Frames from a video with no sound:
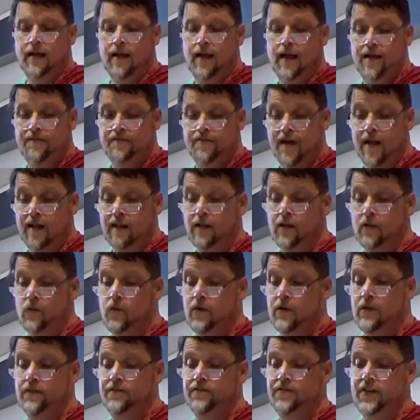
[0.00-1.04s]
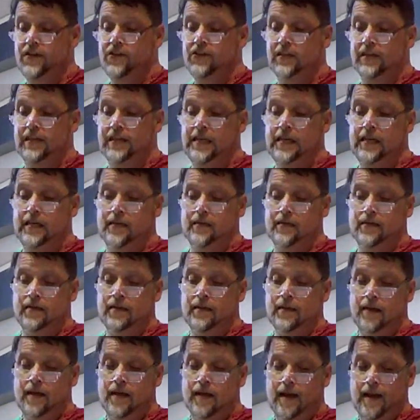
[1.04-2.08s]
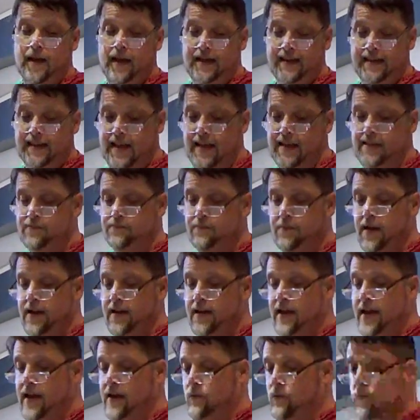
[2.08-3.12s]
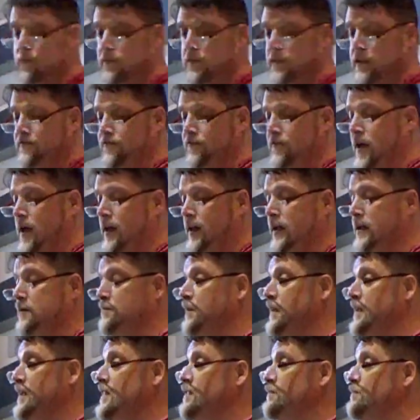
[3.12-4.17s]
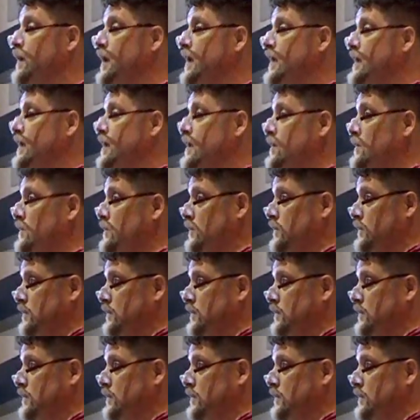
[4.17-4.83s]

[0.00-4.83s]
I follow where the fish lead, and I cast my net where they frolic beneath my keel.